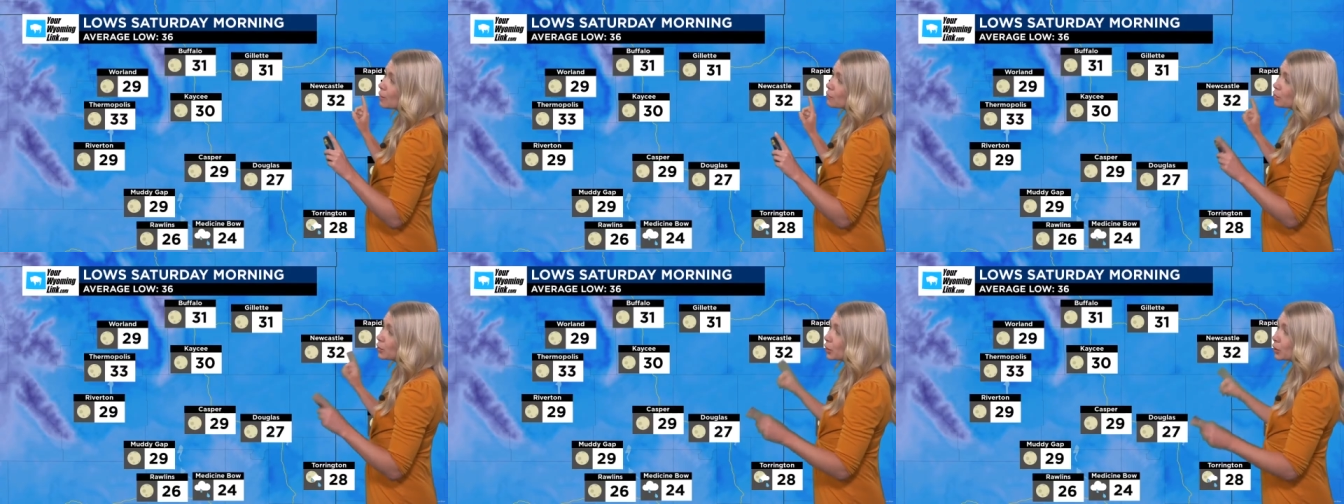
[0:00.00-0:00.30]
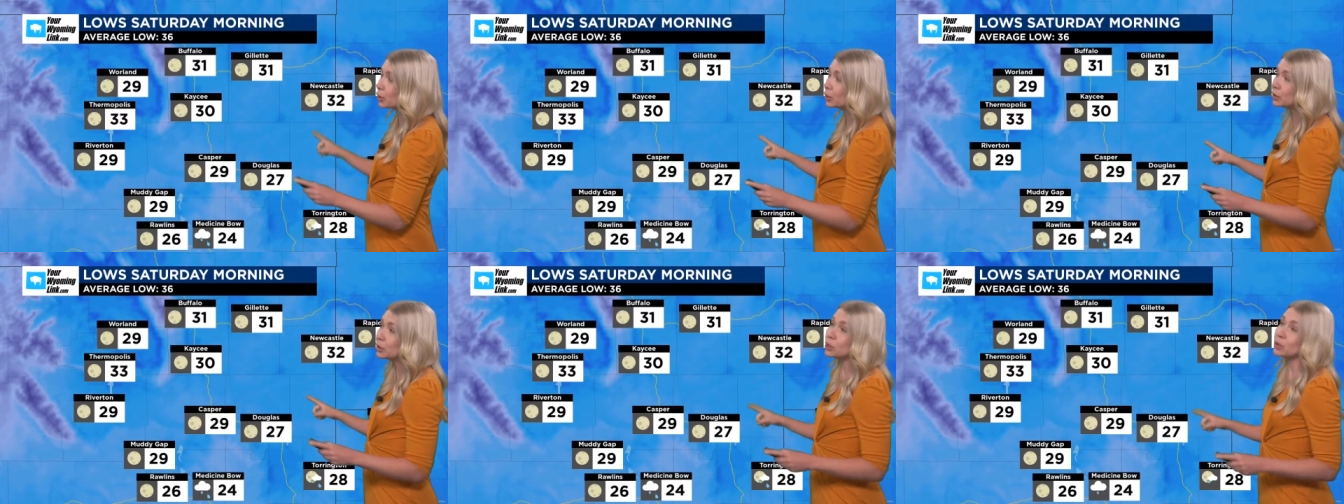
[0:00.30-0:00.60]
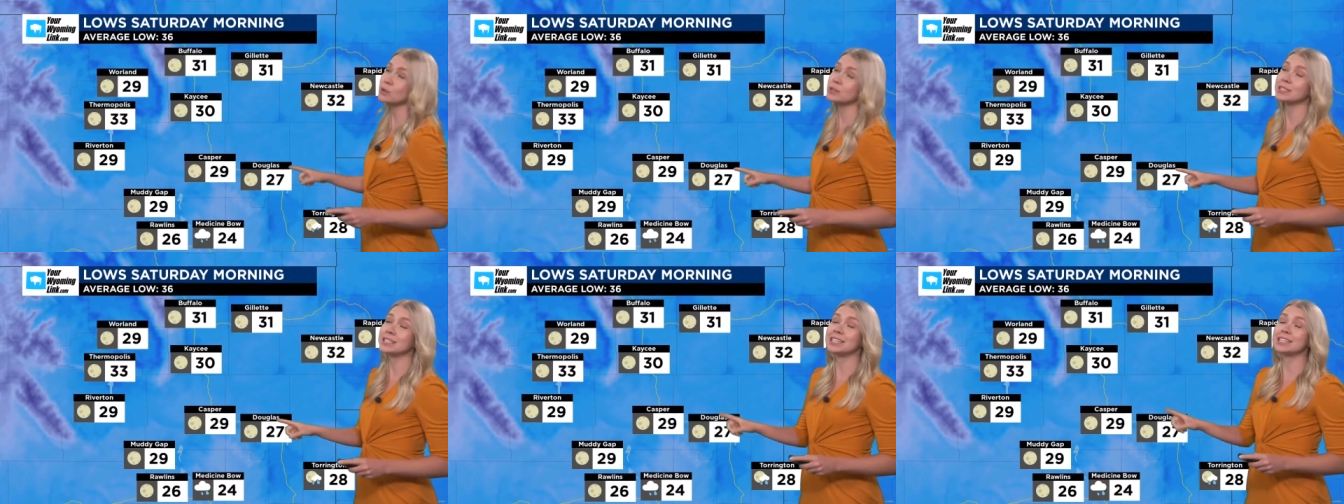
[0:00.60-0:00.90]
The good
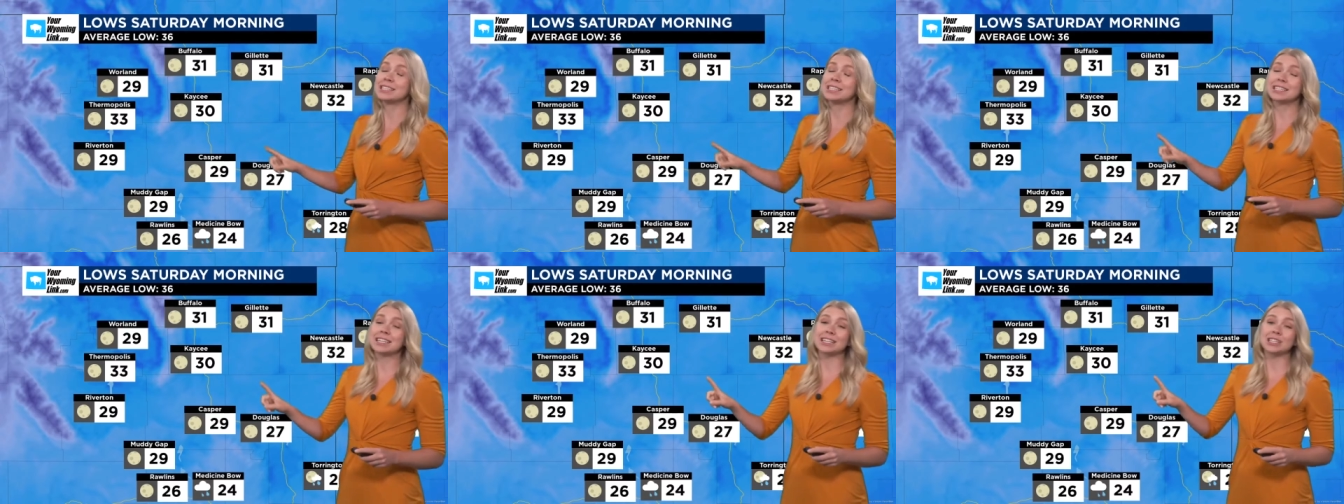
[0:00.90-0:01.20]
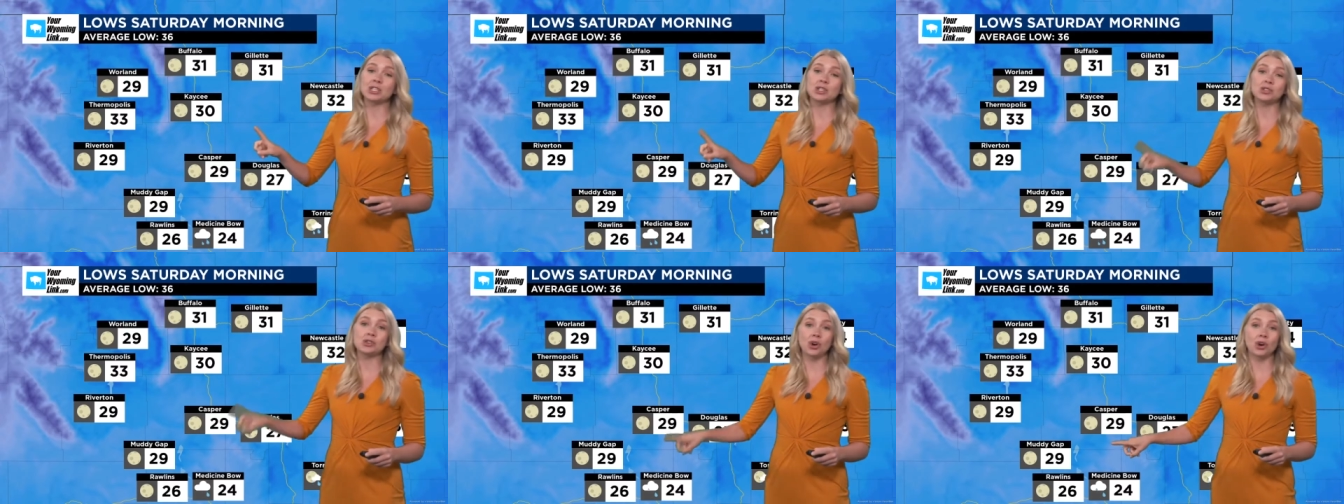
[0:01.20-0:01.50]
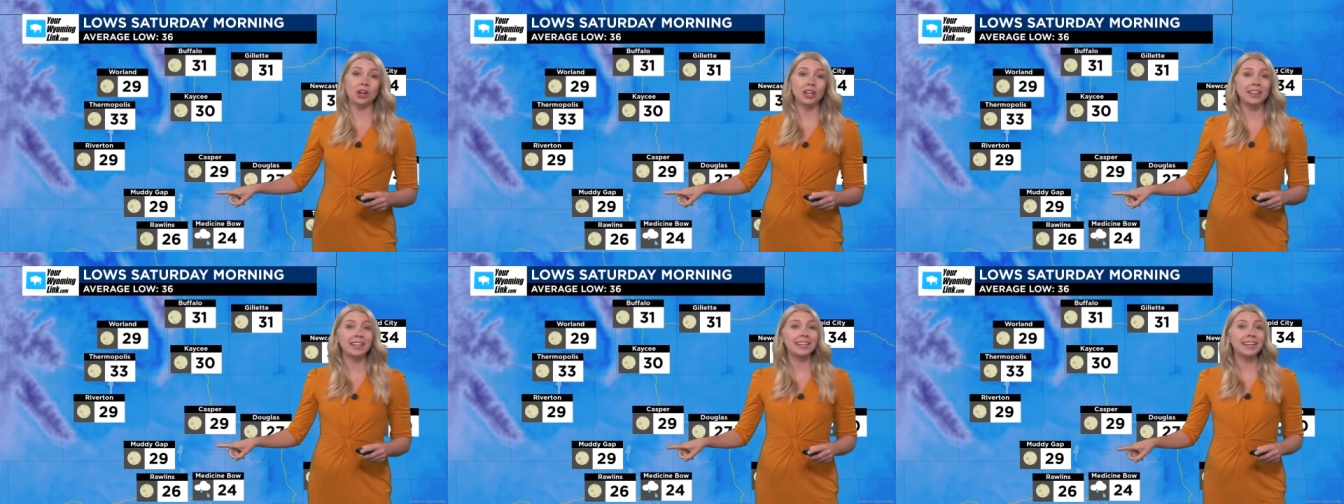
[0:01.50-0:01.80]
news is that
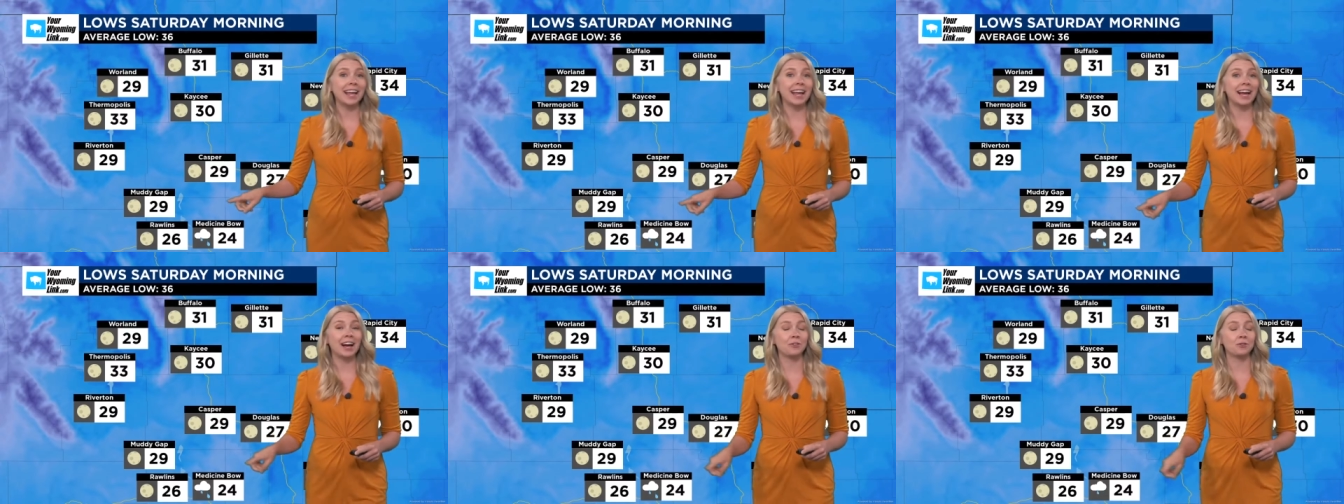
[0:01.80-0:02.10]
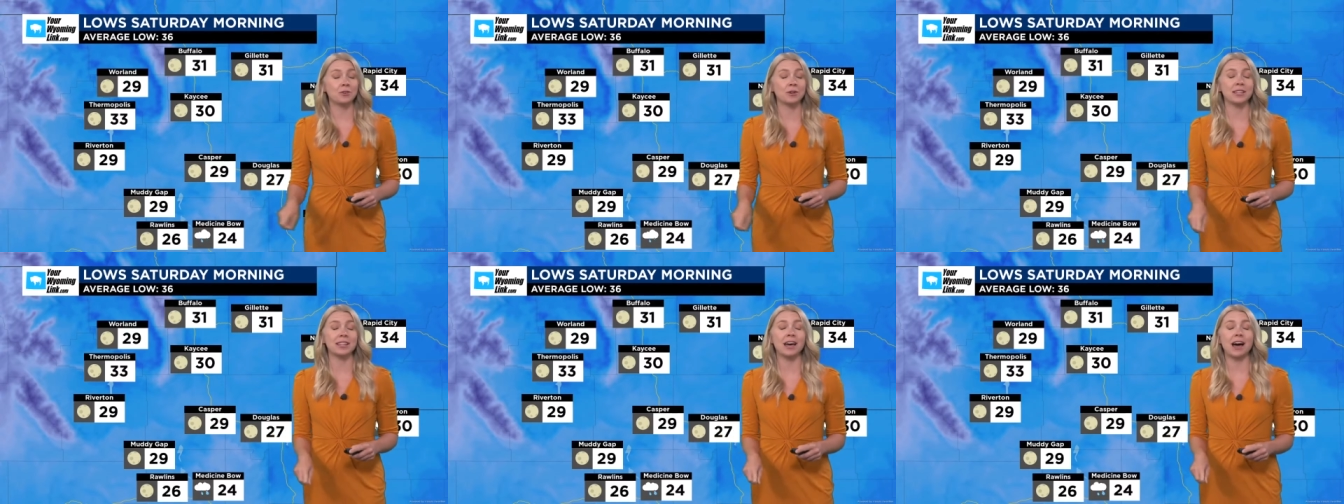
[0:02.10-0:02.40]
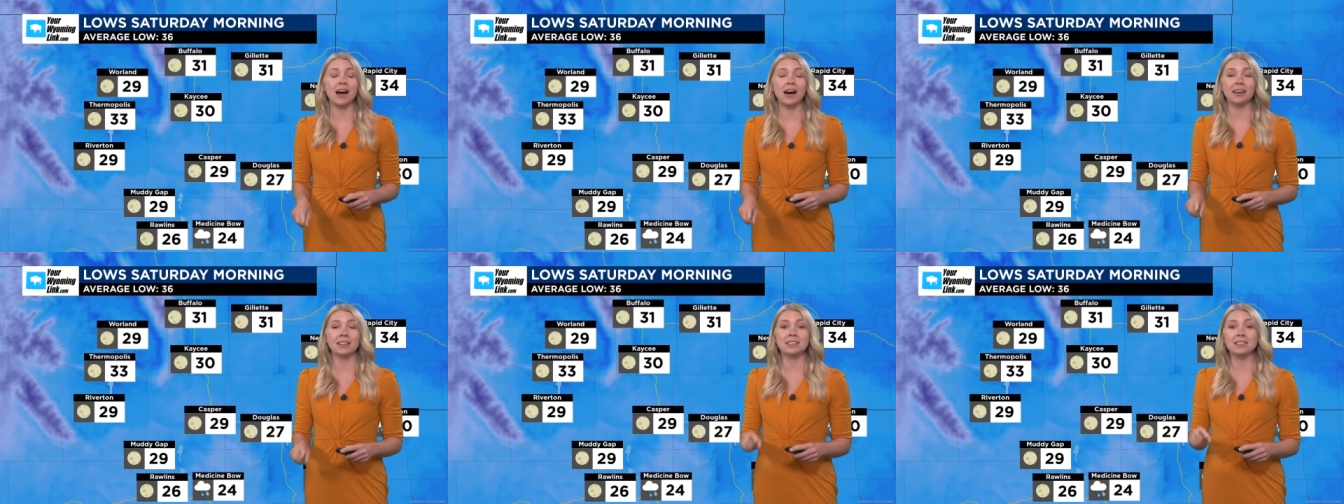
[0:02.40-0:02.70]
starting the day off with
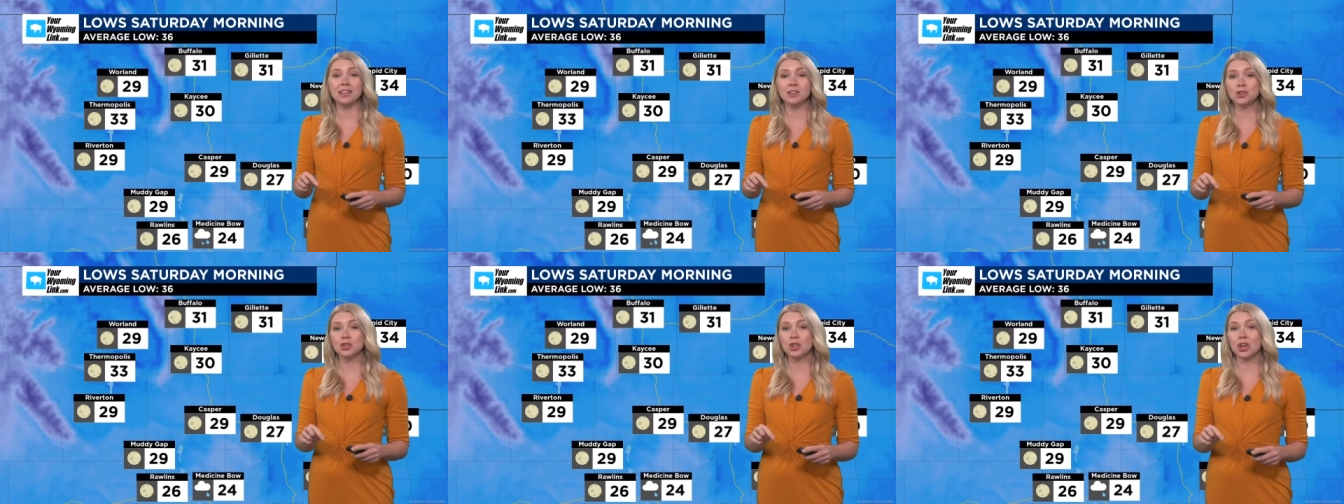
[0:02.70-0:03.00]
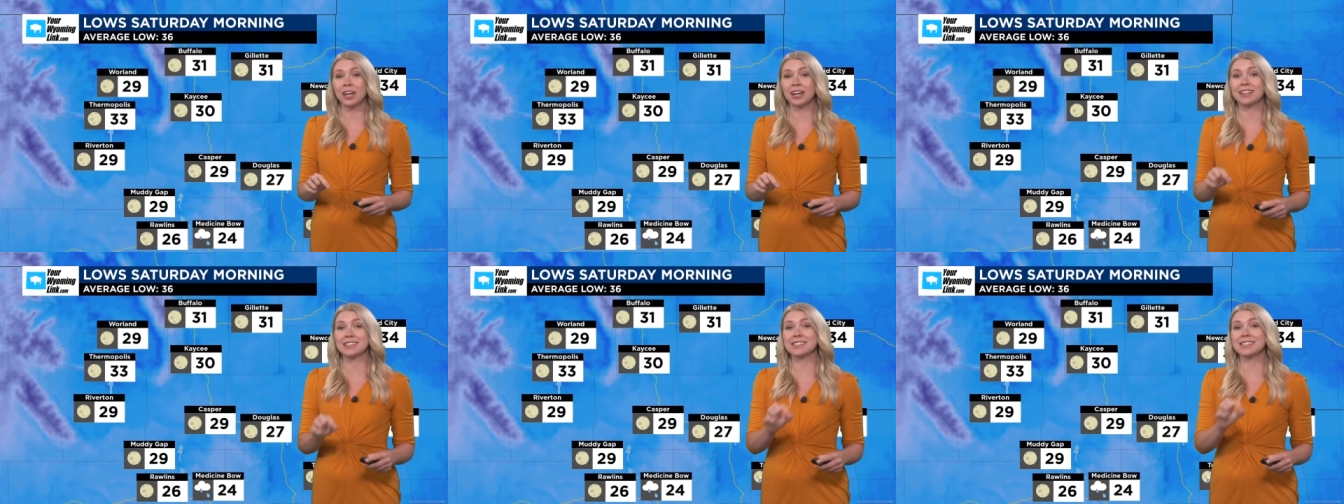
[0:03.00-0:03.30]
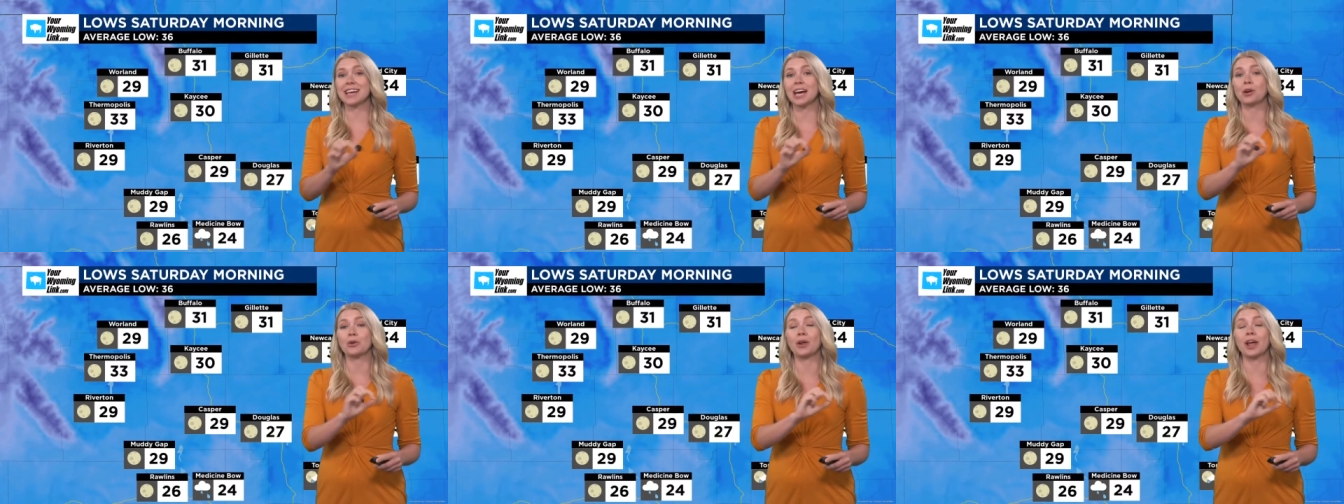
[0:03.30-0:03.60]
uh, sunshine on
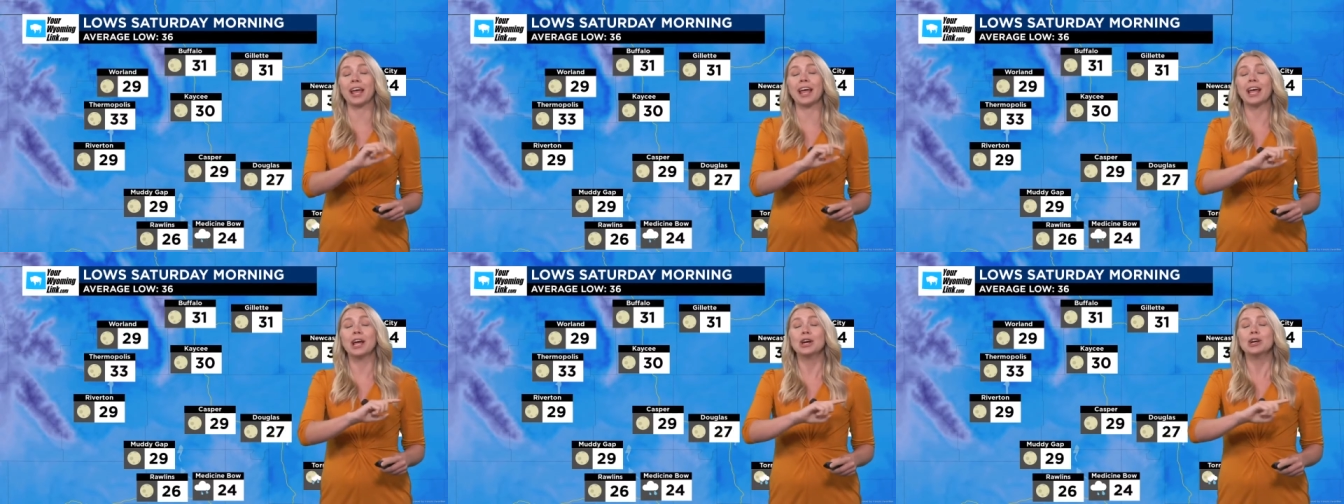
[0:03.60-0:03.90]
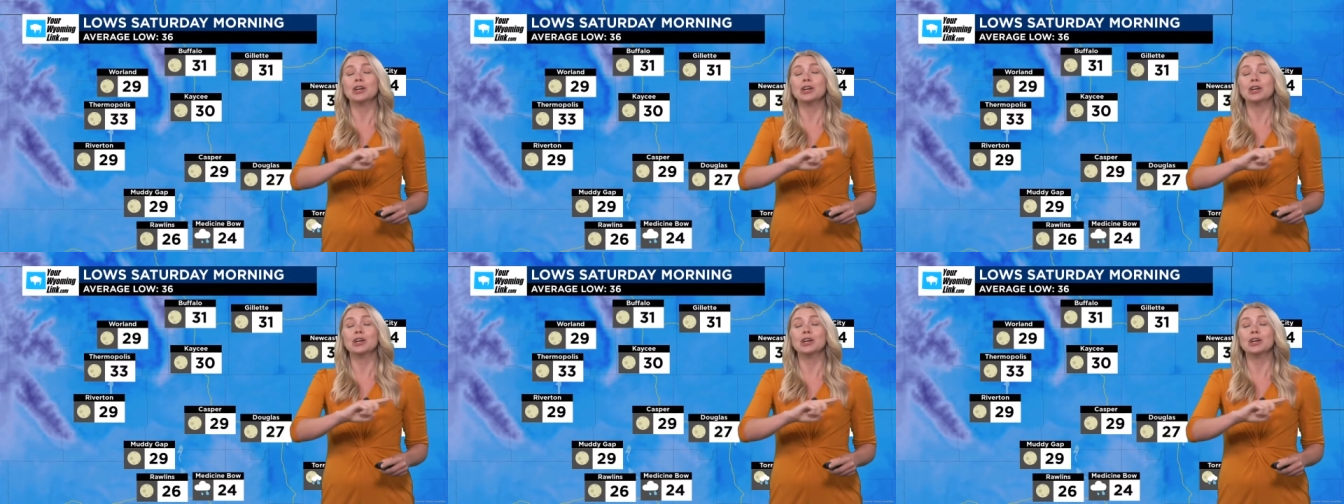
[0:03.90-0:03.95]
Saturday